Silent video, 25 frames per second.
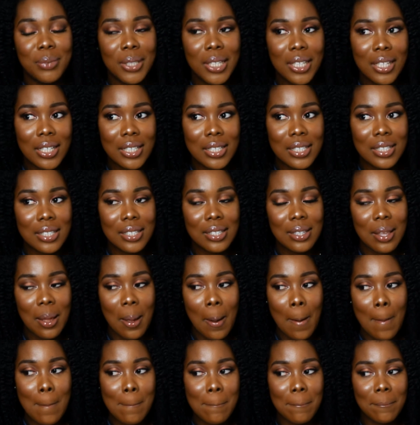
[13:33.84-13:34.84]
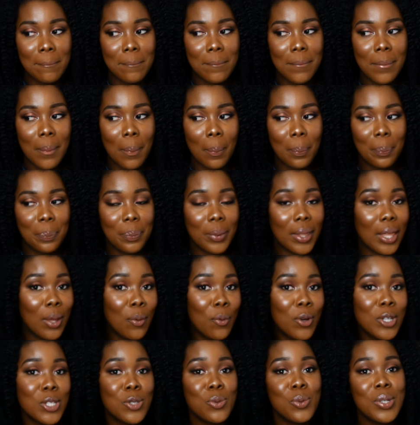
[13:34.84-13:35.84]
because
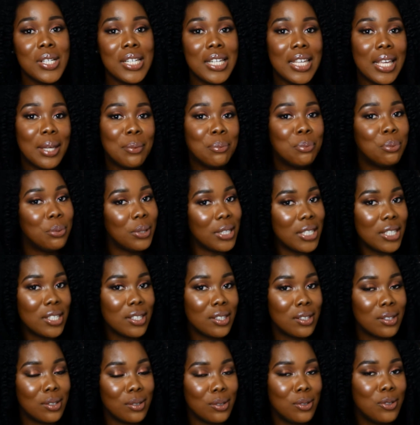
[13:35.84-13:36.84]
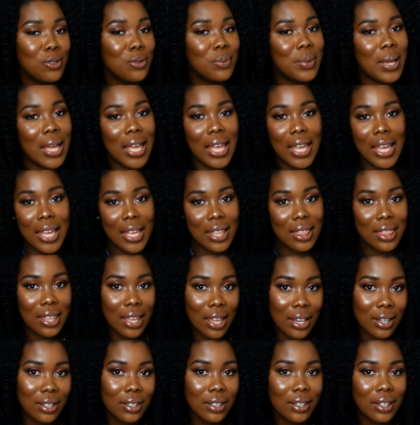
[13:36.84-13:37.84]
it was really a breeze to do my hair
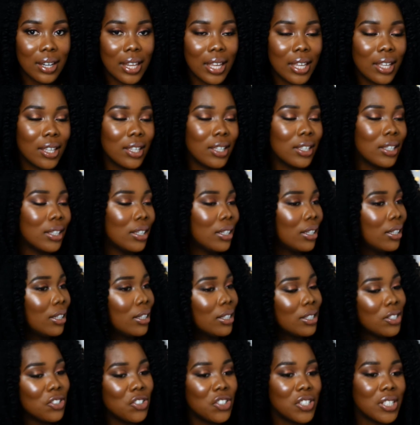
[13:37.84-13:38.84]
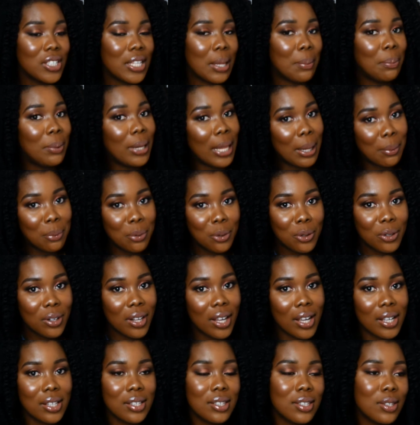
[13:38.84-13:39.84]
then. Like, just apply
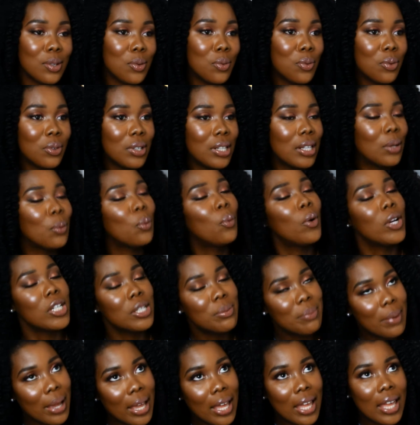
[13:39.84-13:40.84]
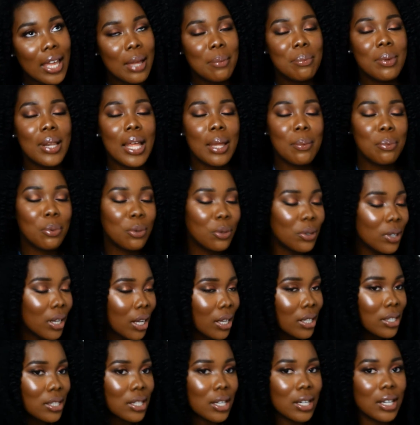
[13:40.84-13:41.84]
product, like, wash my hair, apply
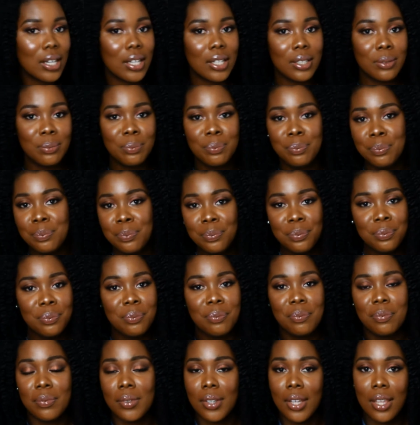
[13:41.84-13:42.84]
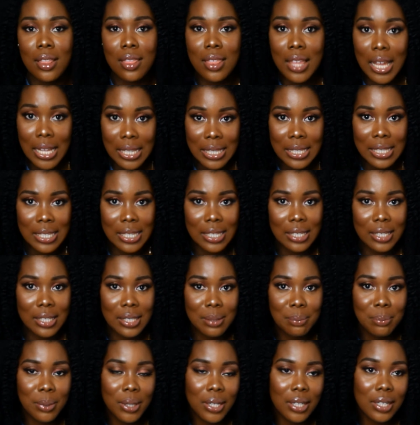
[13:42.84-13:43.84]
product, and that's
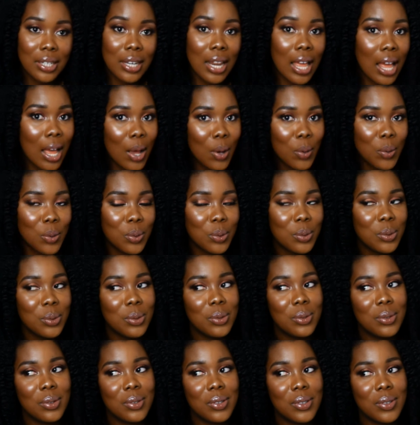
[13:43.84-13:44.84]
it. But now,